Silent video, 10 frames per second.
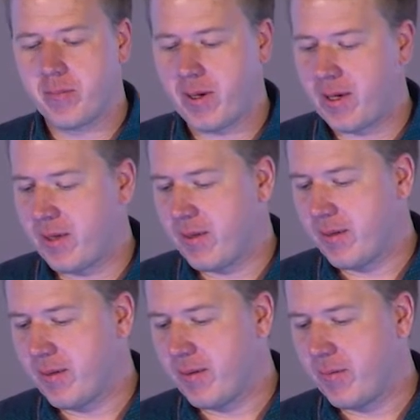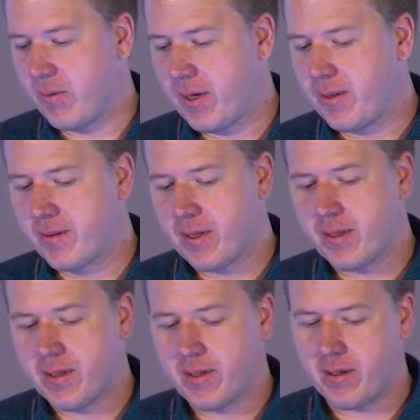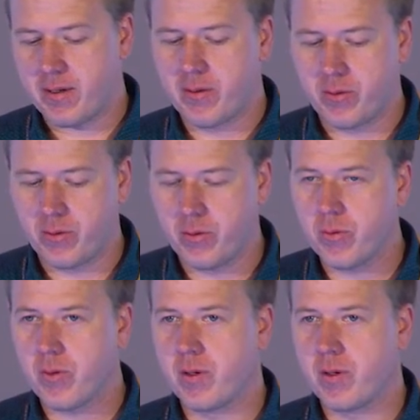By the way, it's not that hard to do